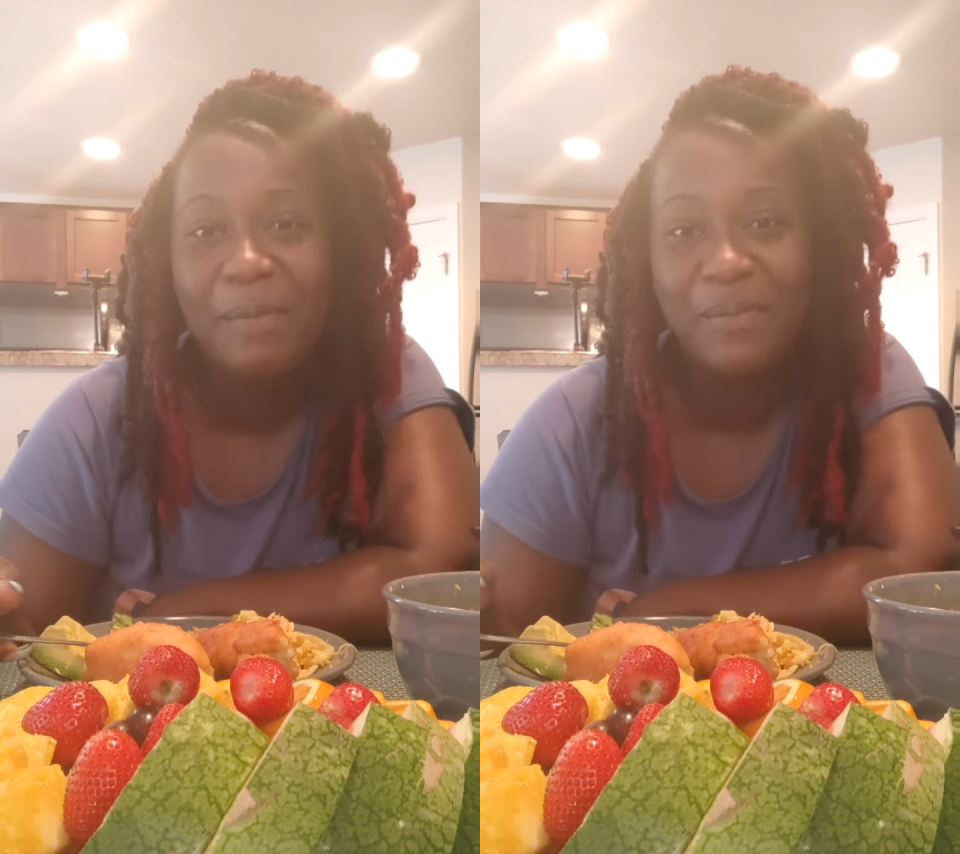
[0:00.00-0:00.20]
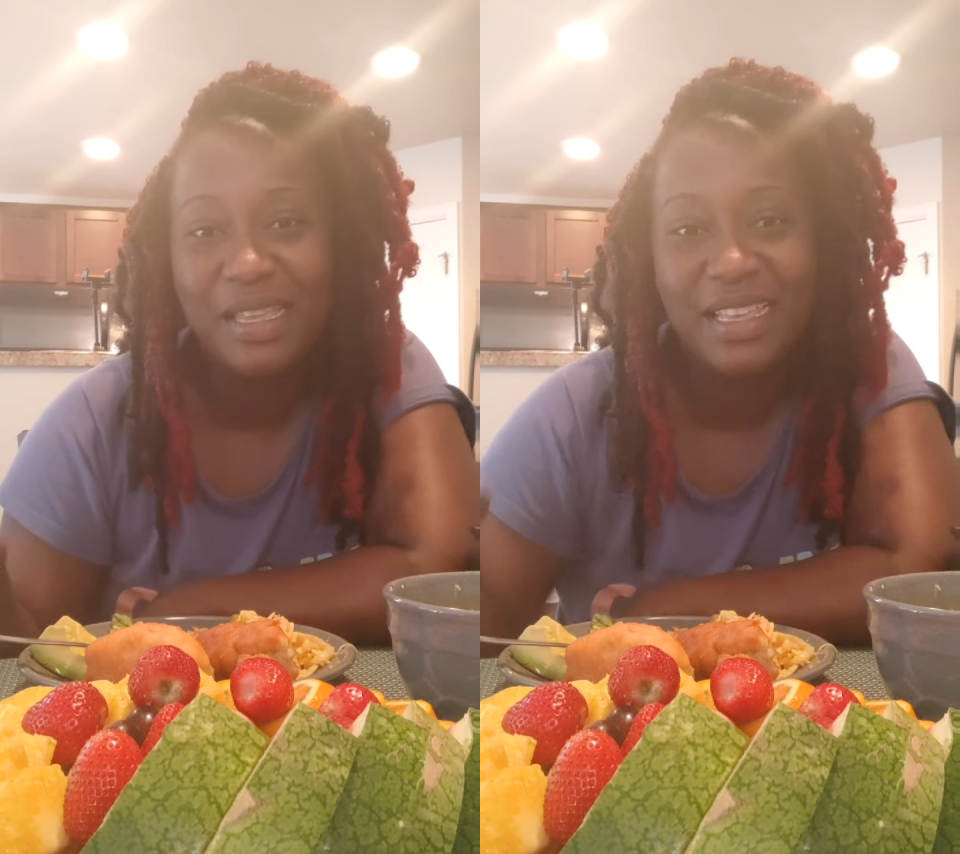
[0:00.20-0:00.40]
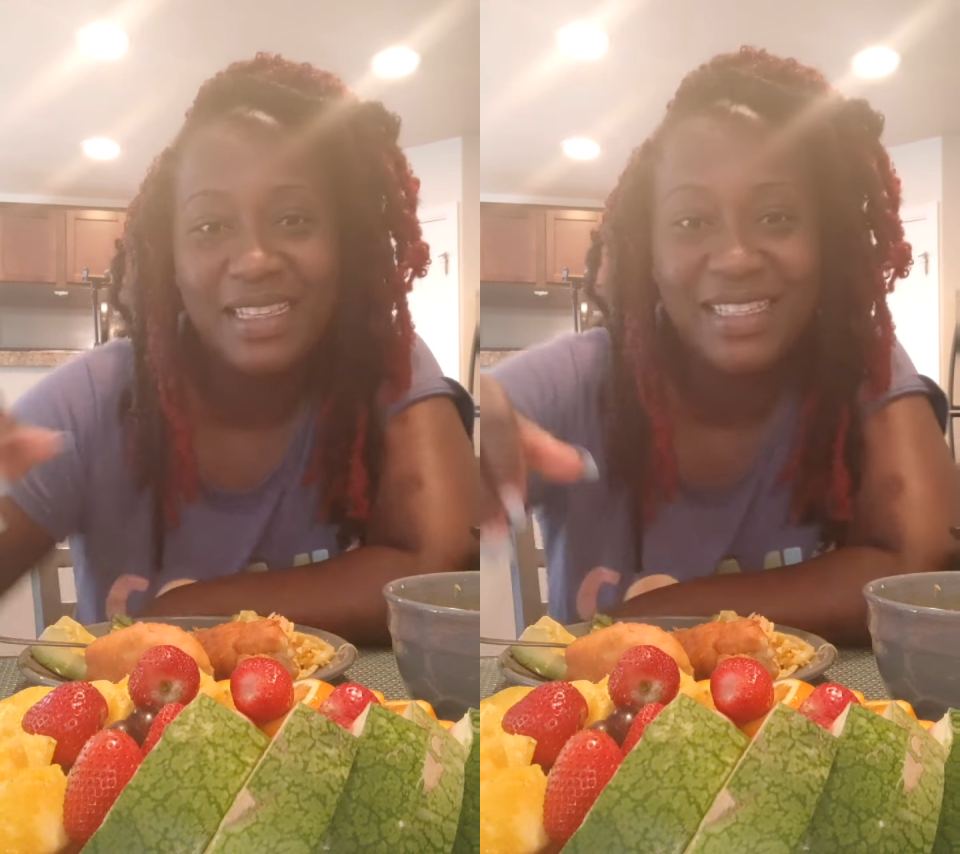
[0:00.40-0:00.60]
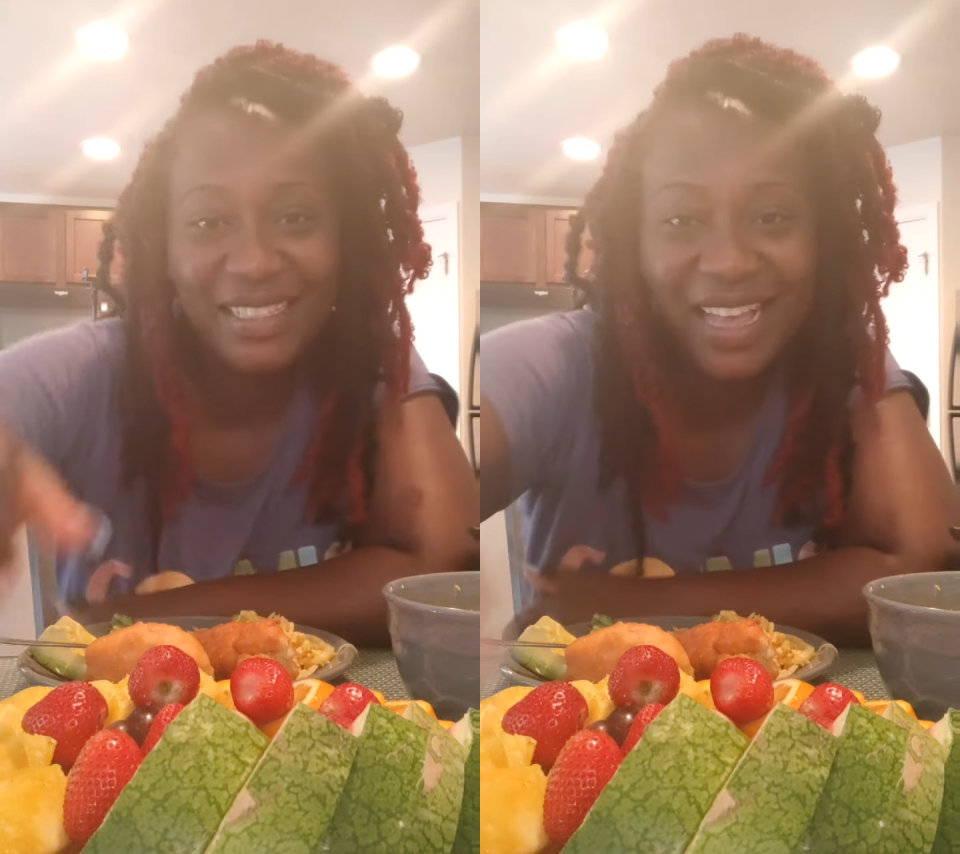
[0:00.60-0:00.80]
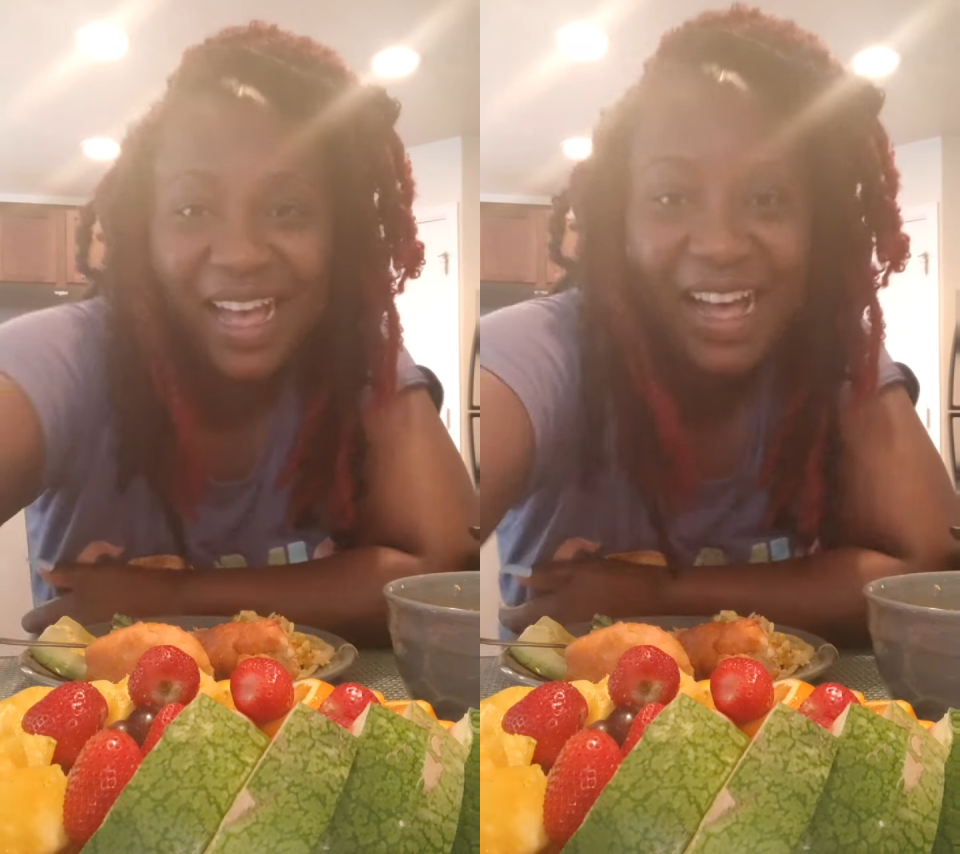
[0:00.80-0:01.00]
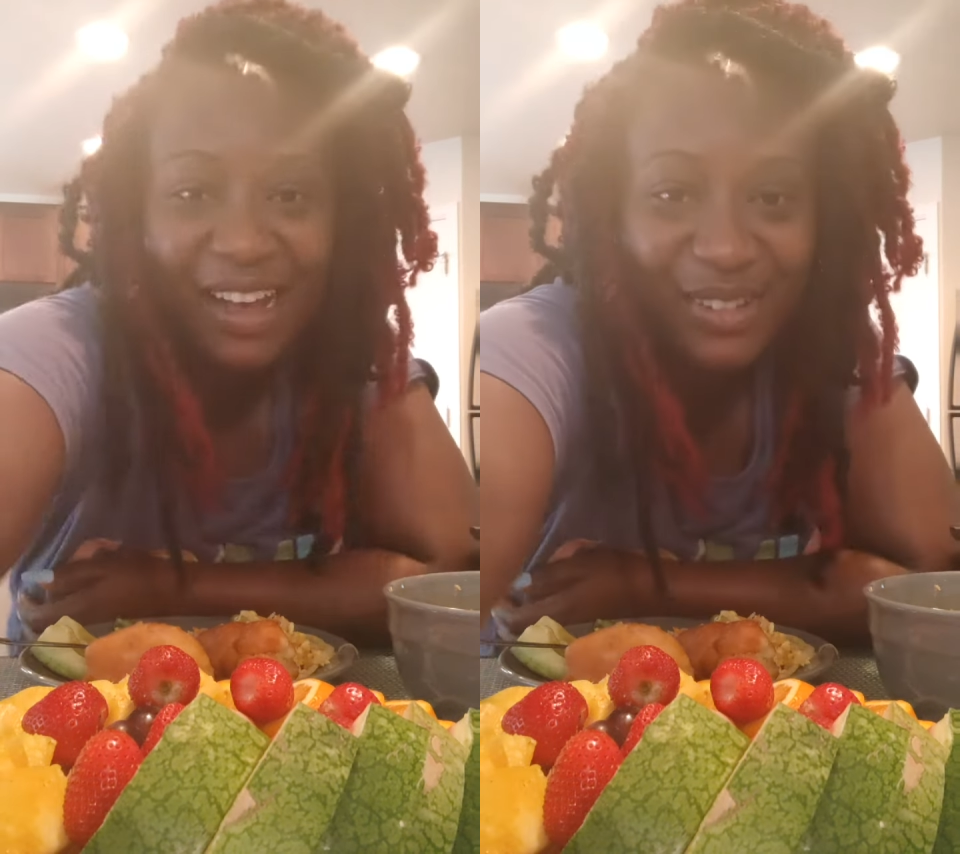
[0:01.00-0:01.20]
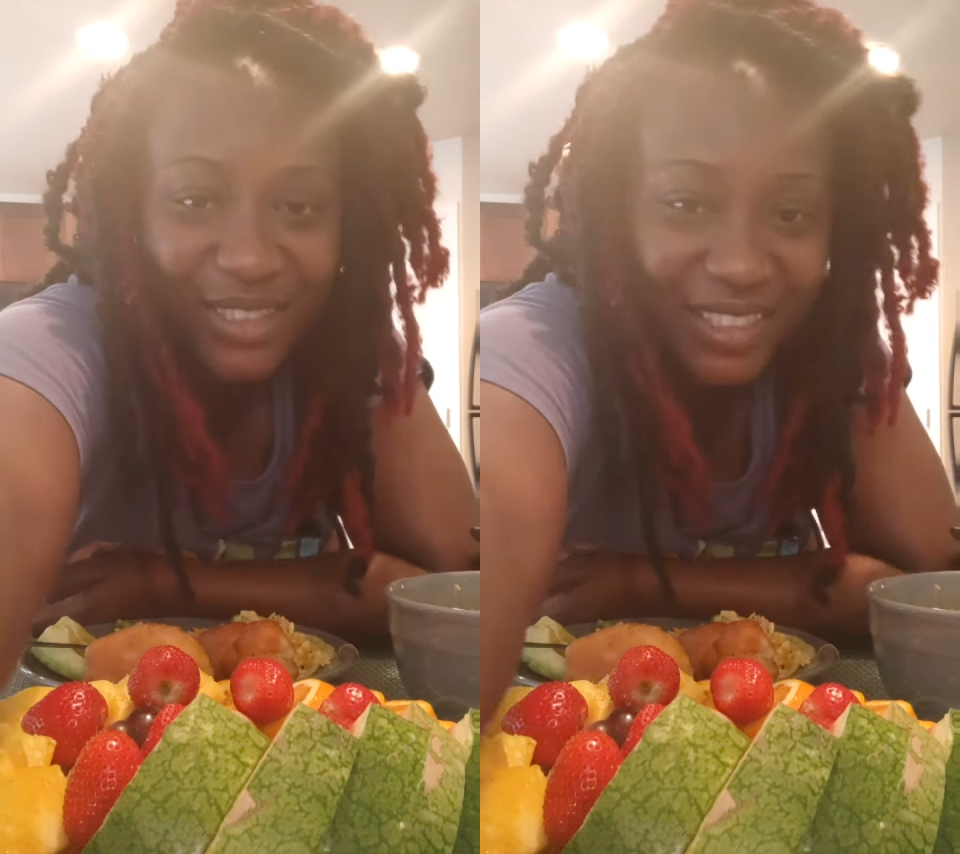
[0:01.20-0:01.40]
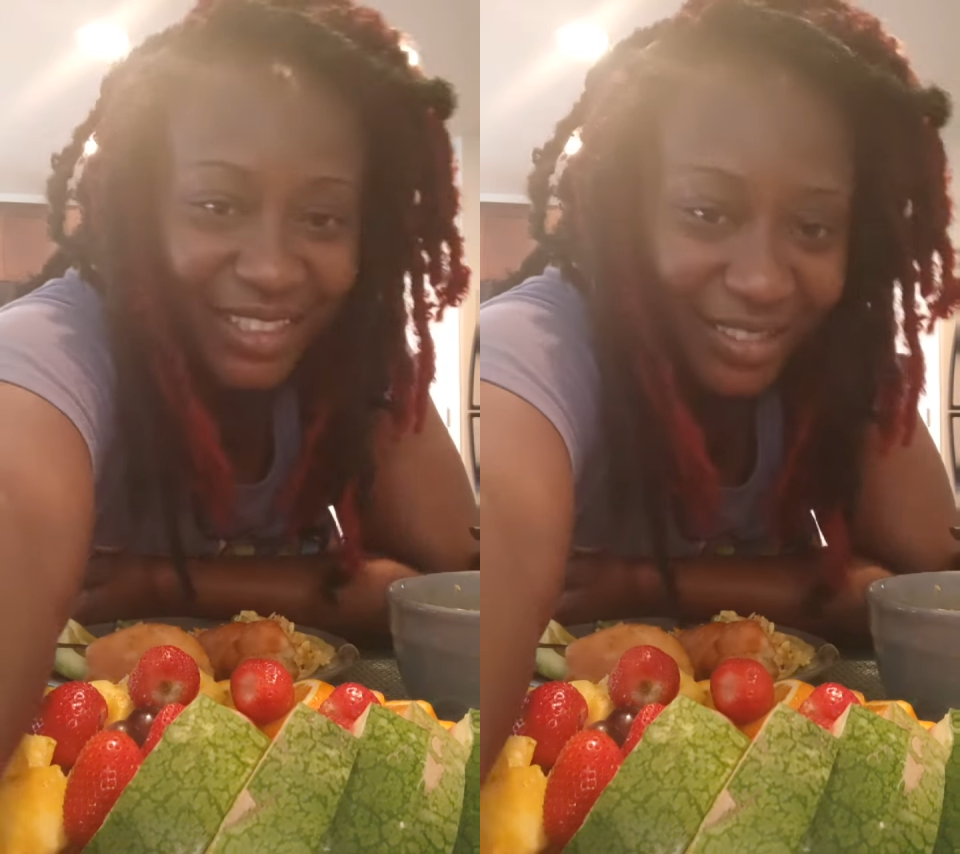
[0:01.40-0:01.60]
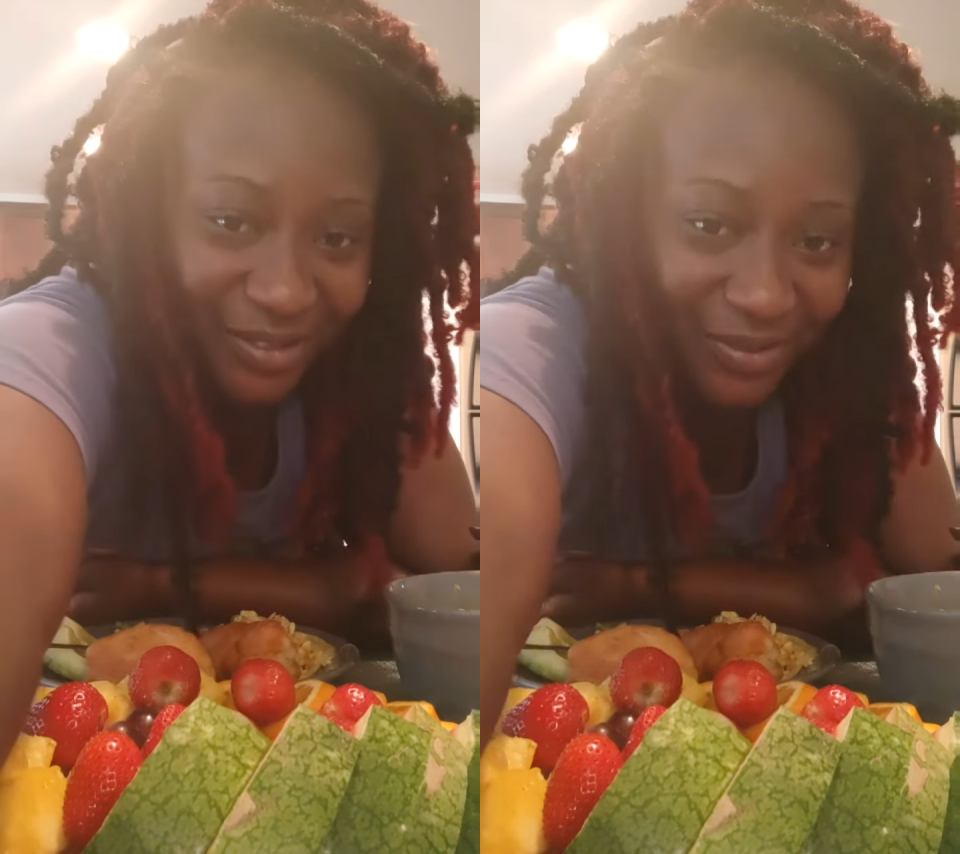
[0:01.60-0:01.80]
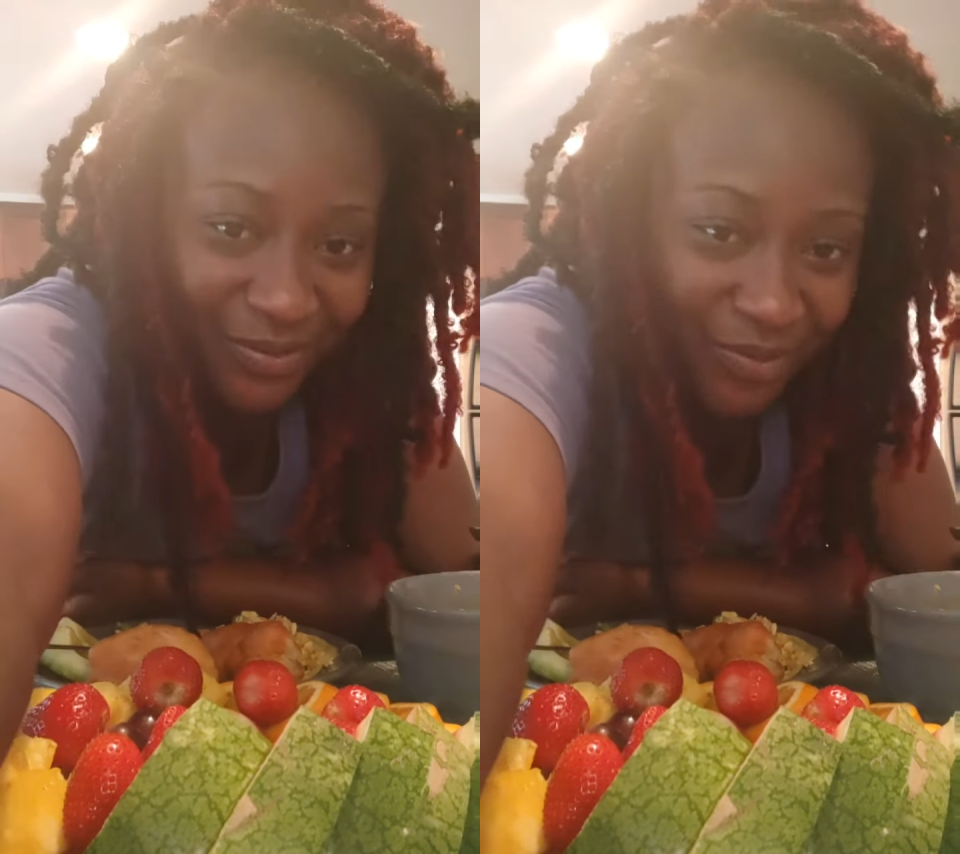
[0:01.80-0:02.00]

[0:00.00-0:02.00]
Peace out.